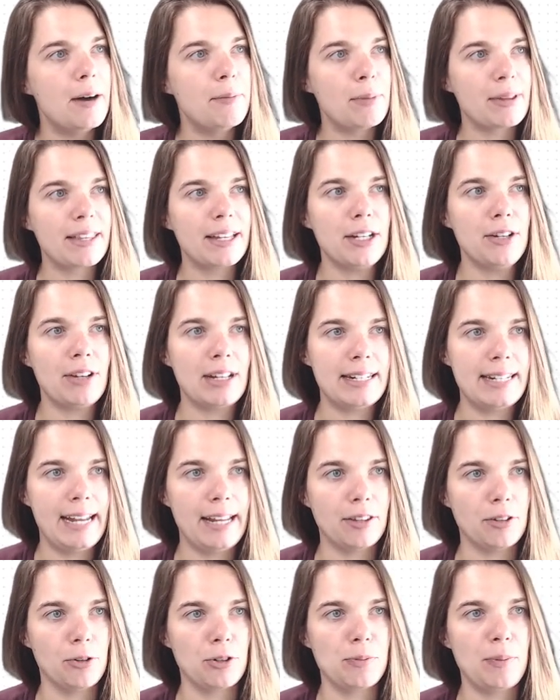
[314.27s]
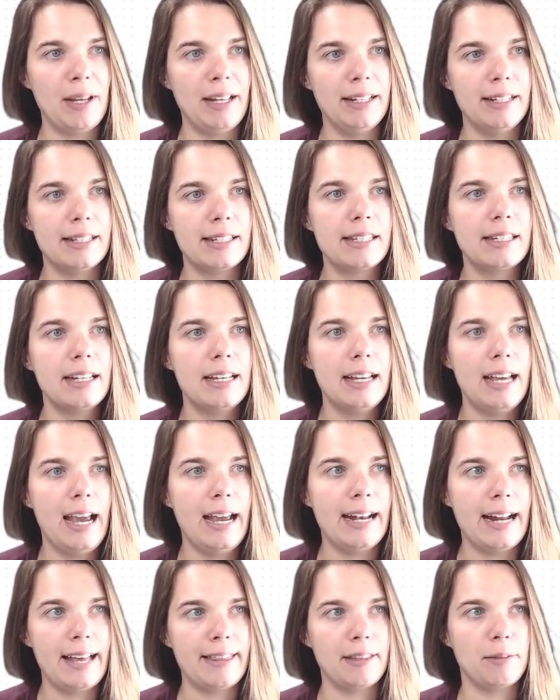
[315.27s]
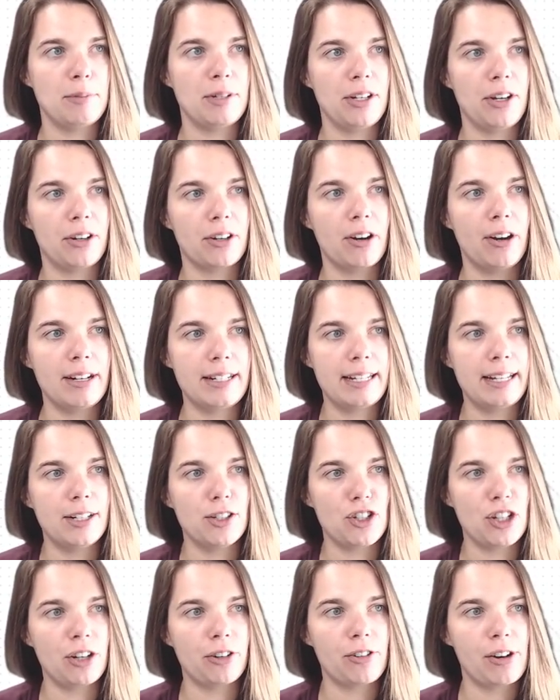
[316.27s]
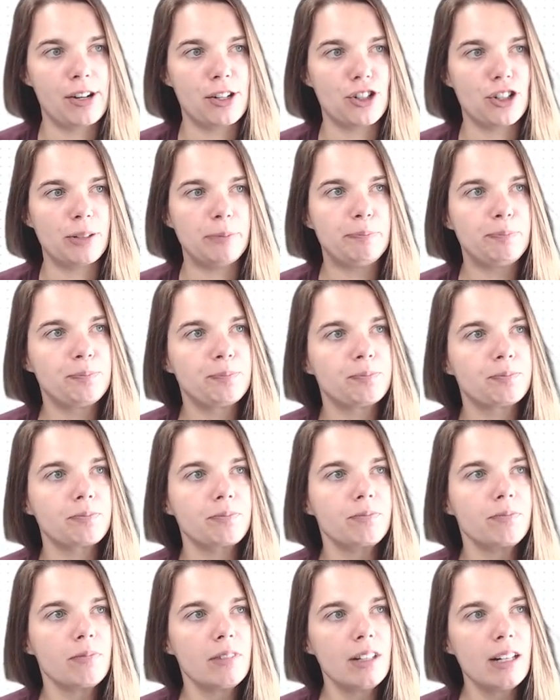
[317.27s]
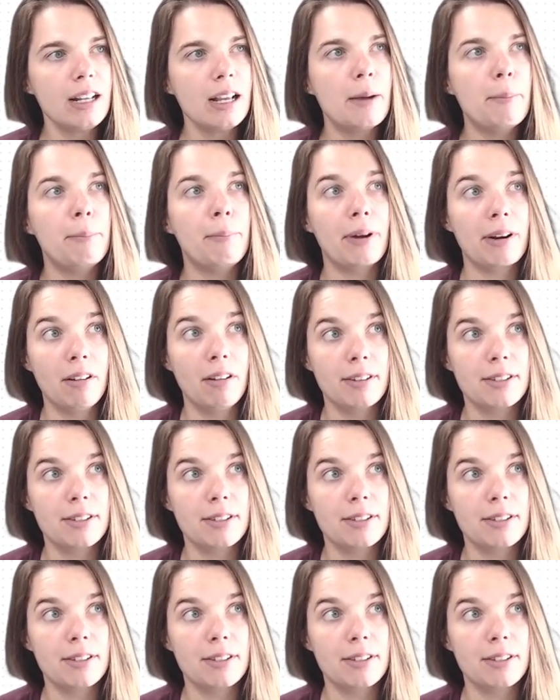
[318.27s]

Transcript: But then you can take those pins and add them to your content generation. But